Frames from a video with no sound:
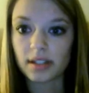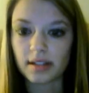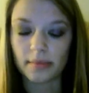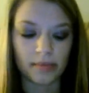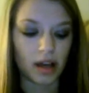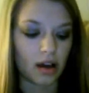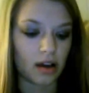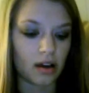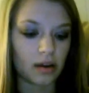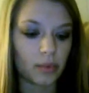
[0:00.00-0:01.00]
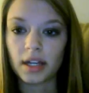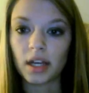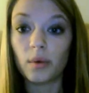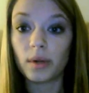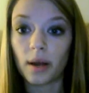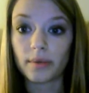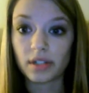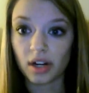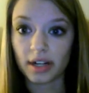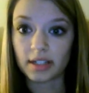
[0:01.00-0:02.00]
because when I was
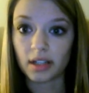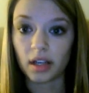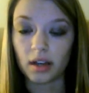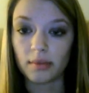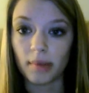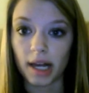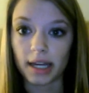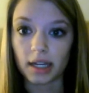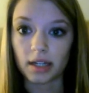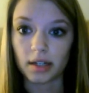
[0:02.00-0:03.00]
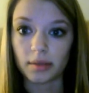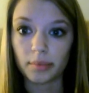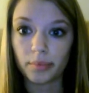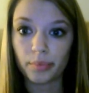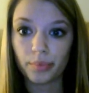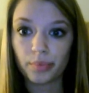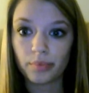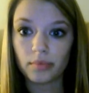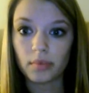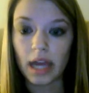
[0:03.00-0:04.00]
trying to learn my
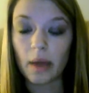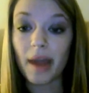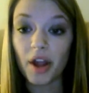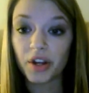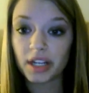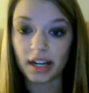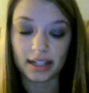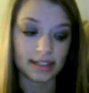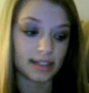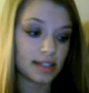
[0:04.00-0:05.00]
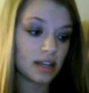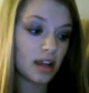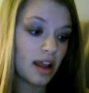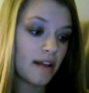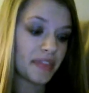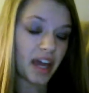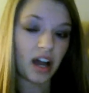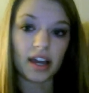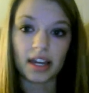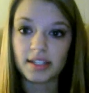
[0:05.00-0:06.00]
American accent, that
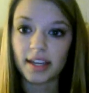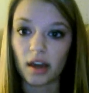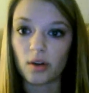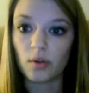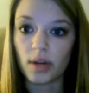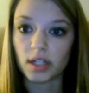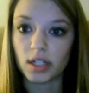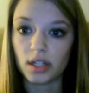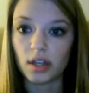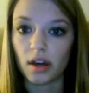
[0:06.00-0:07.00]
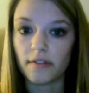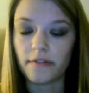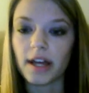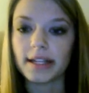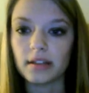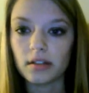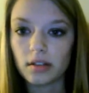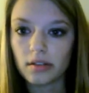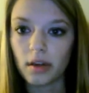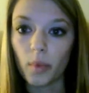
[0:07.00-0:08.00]
I had to go and find
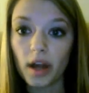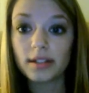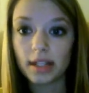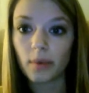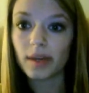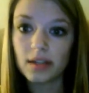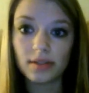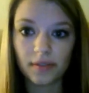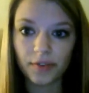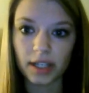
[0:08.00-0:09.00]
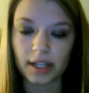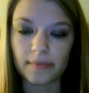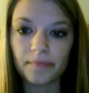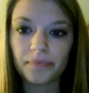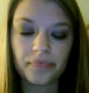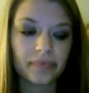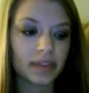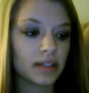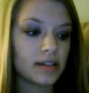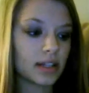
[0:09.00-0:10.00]
the words that we use differently,
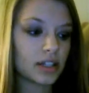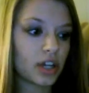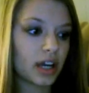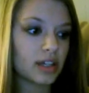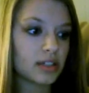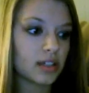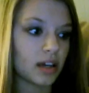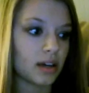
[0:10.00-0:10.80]
such as